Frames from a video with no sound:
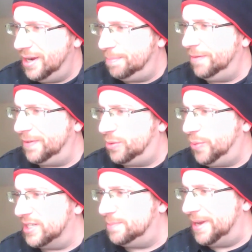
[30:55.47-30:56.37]
a perfect
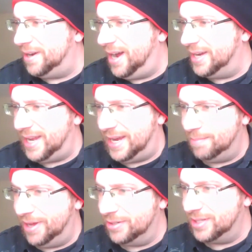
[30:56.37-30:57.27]
way to spend a hot day
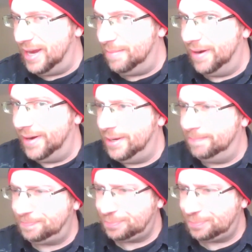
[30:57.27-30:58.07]
in Mother's library.